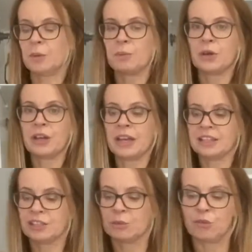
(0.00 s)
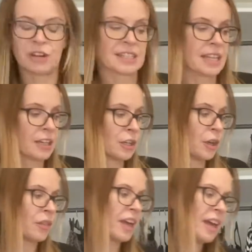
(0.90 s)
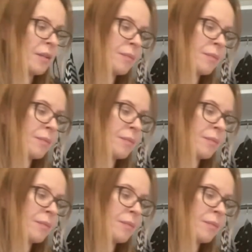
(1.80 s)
but it is summery, so I can go there.